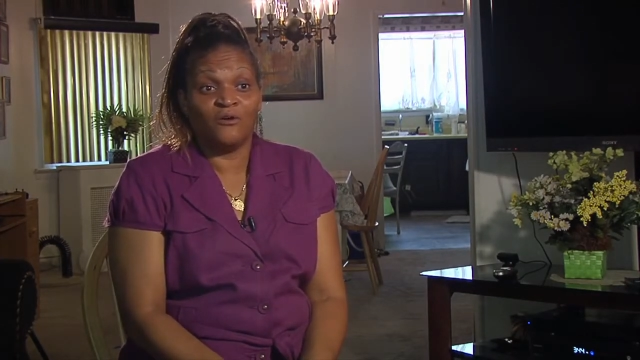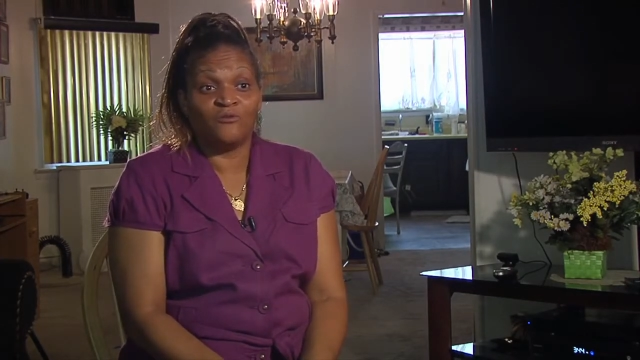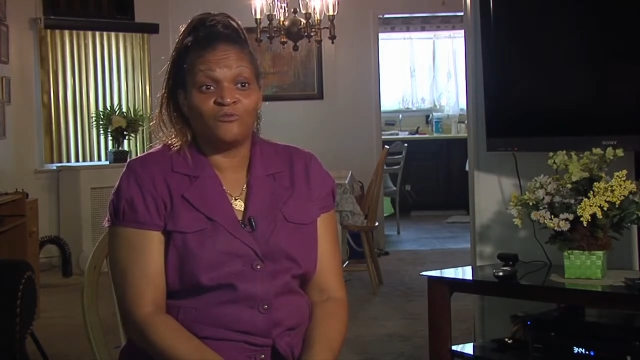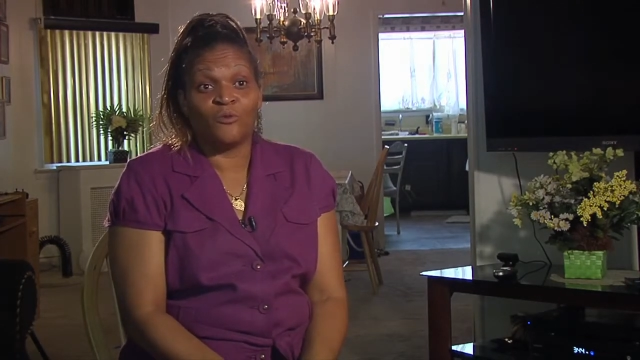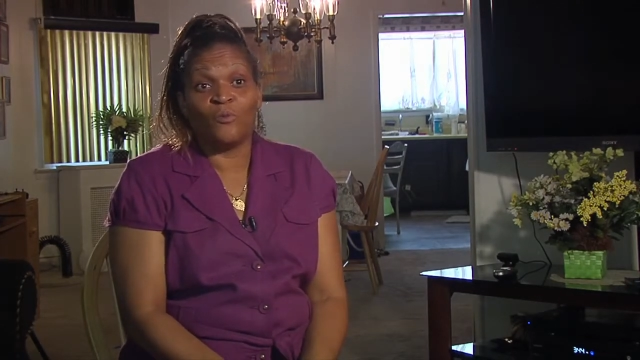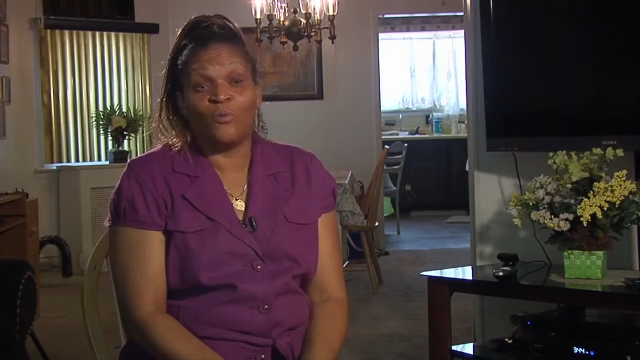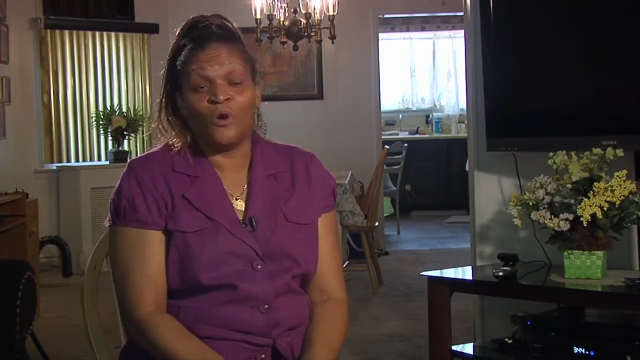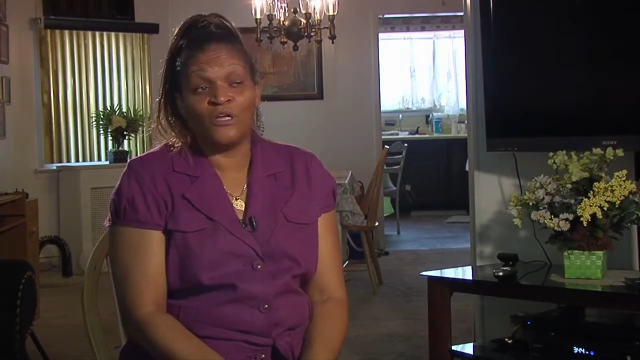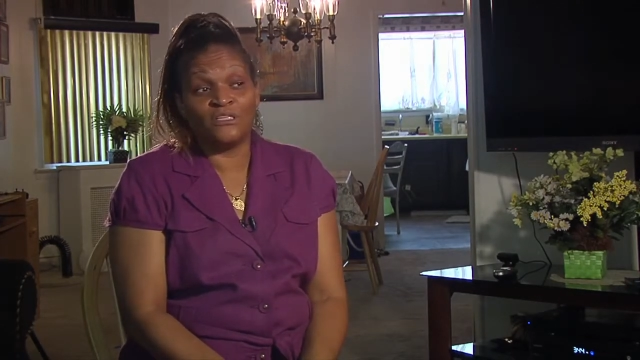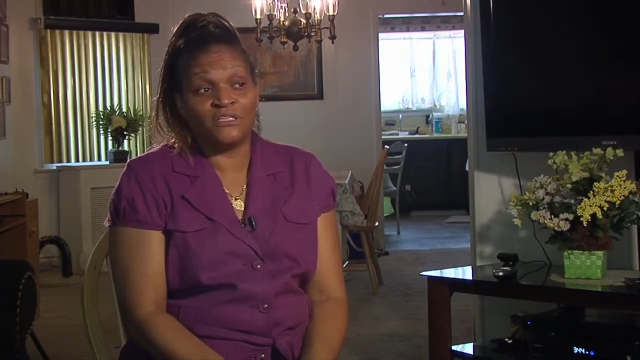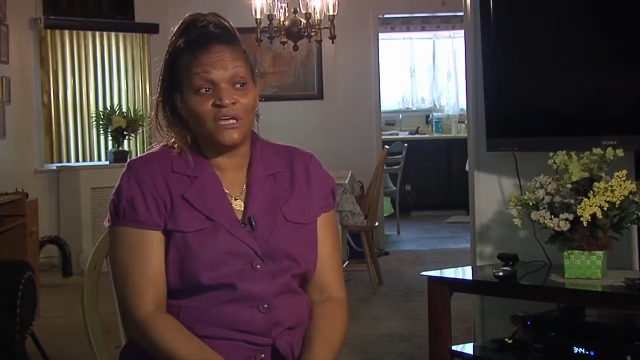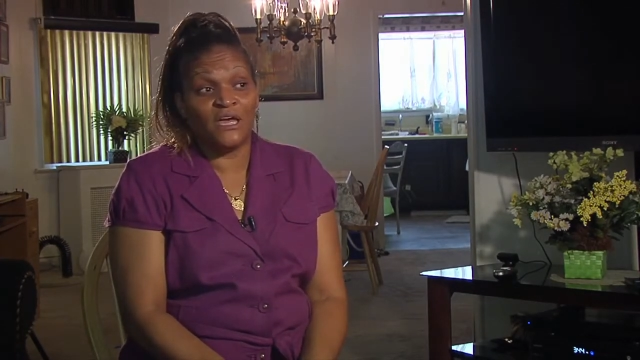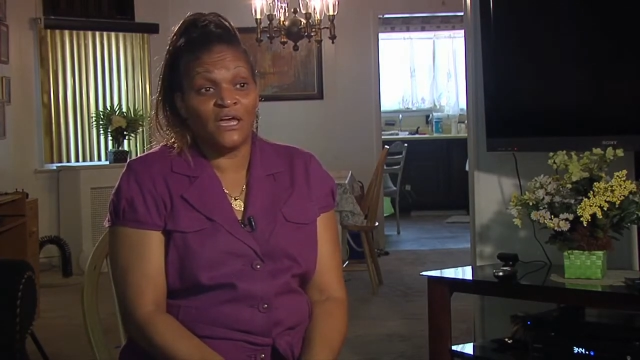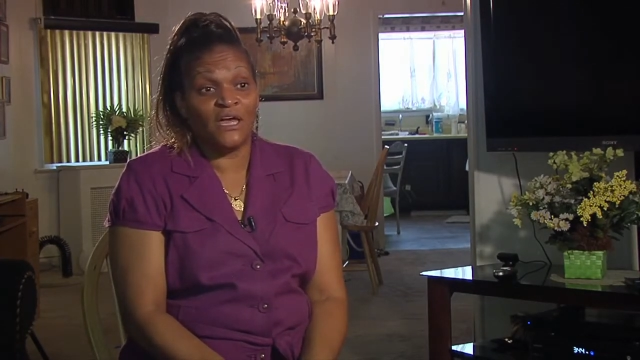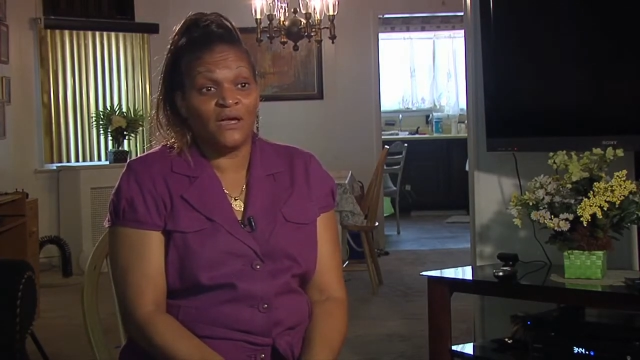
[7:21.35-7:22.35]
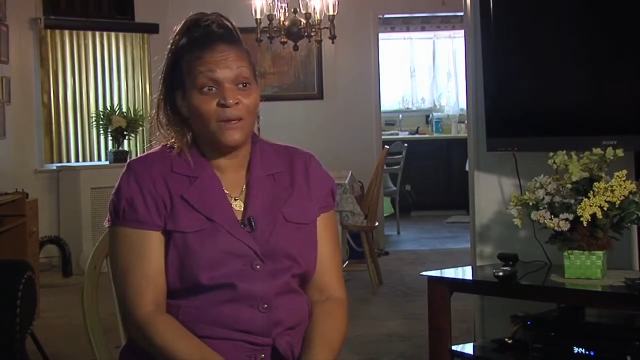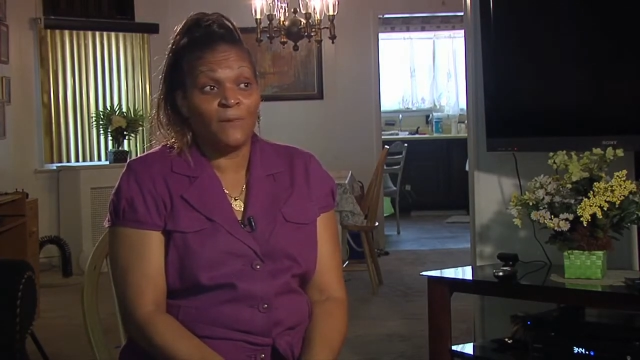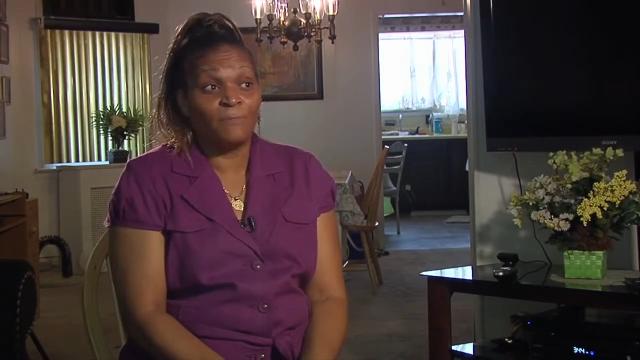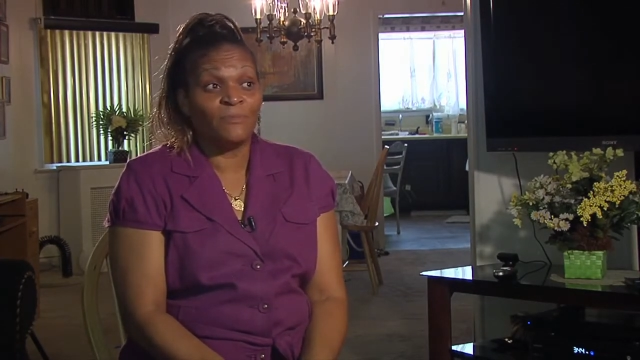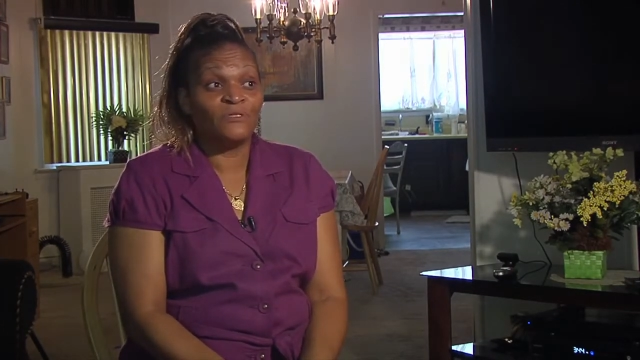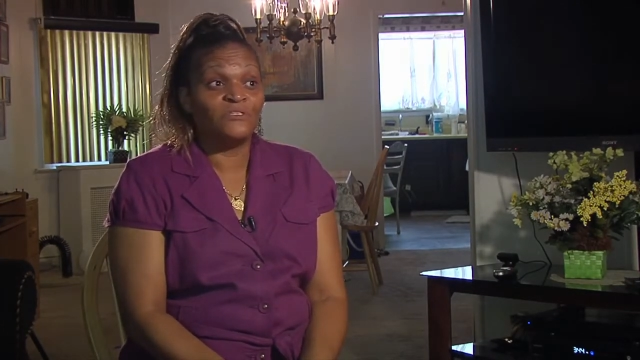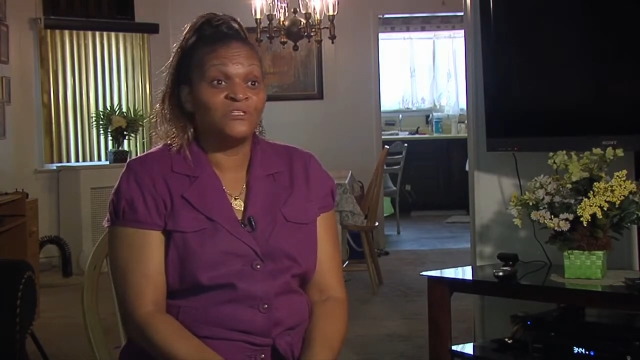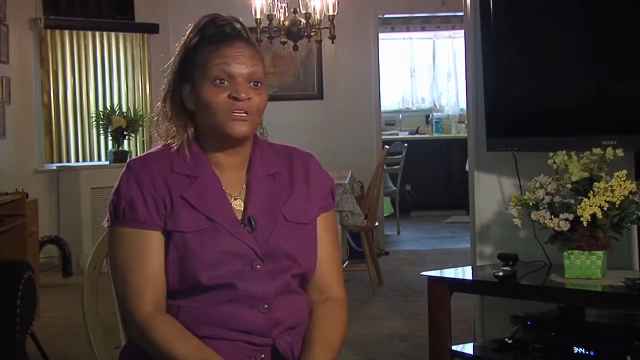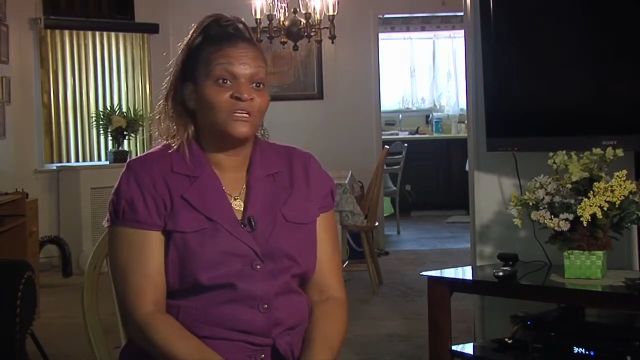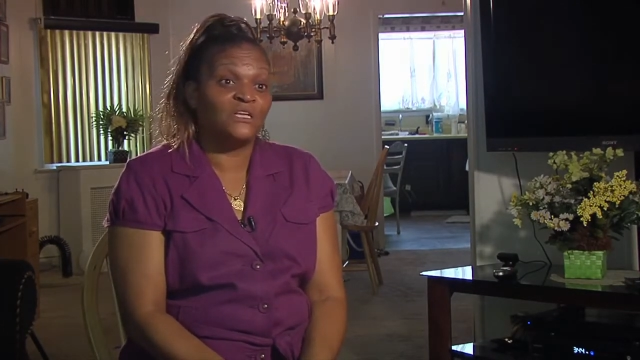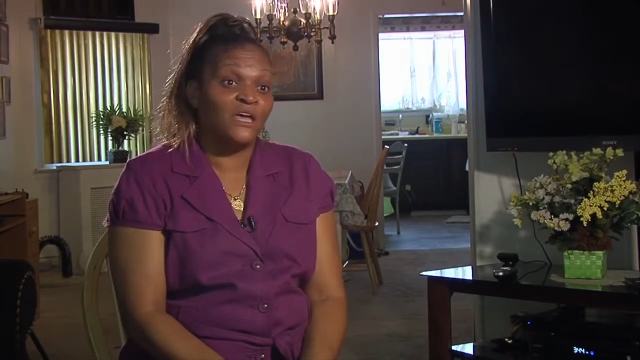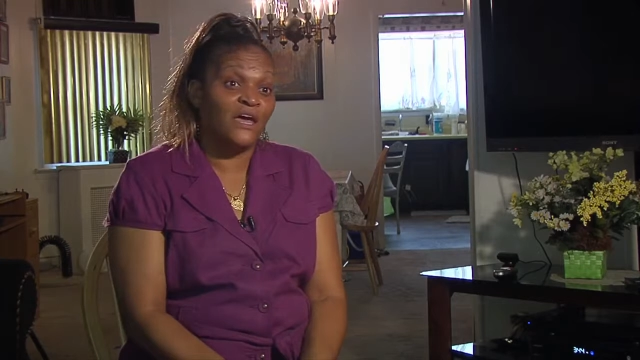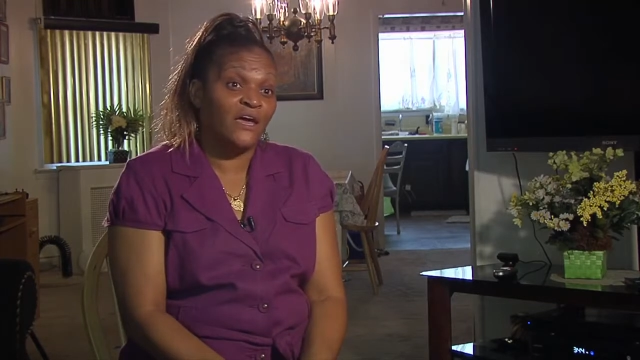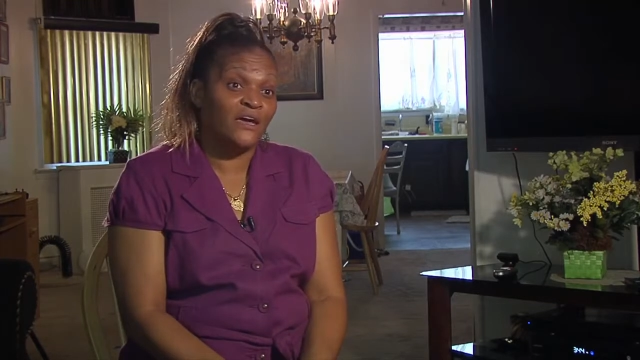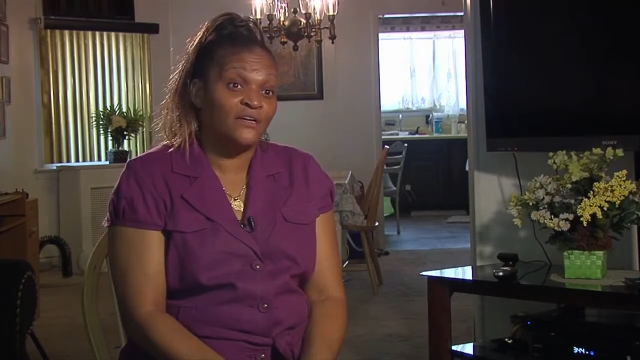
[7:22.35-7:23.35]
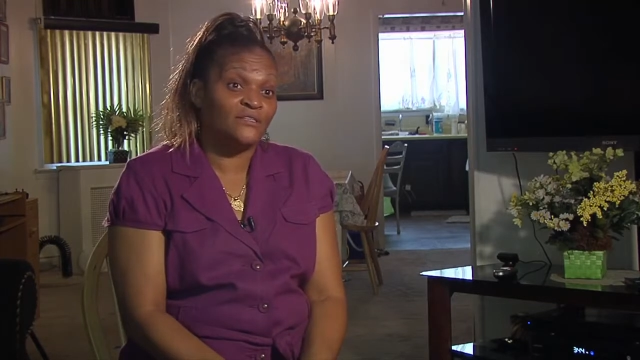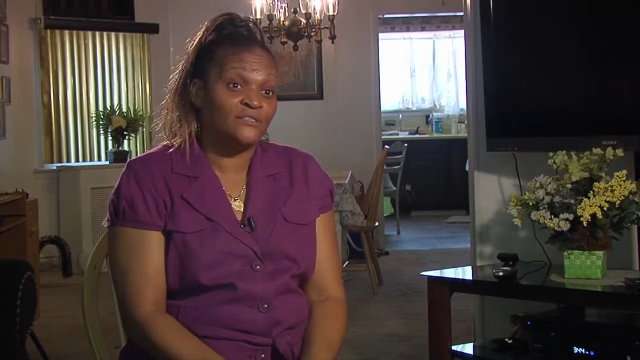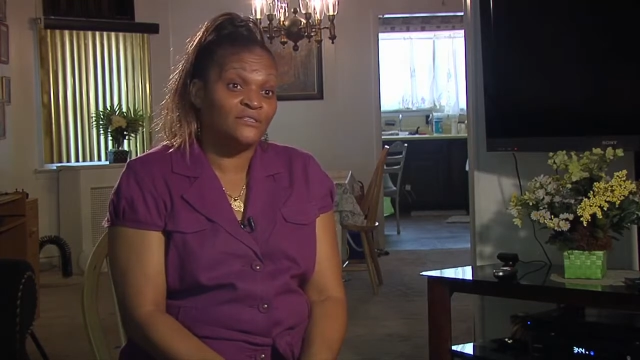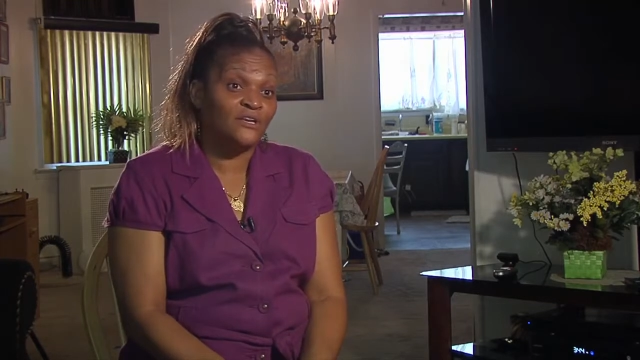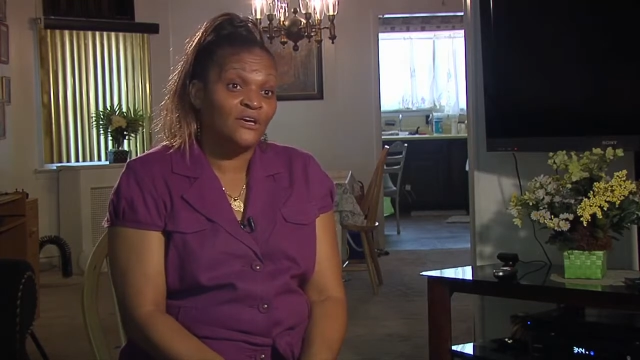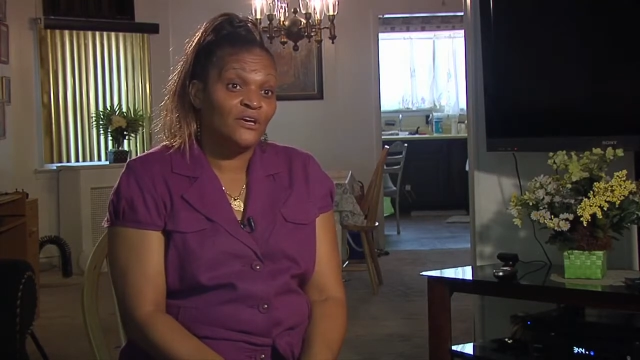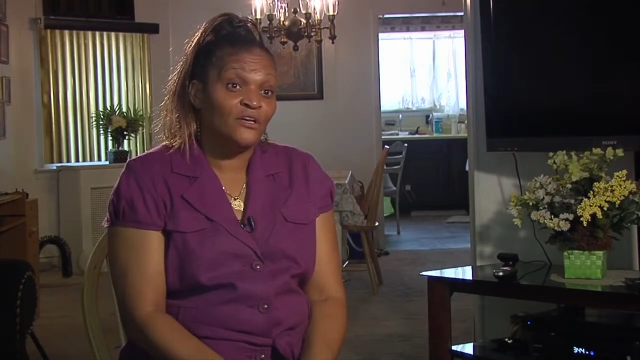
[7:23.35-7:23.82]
from one day to the next,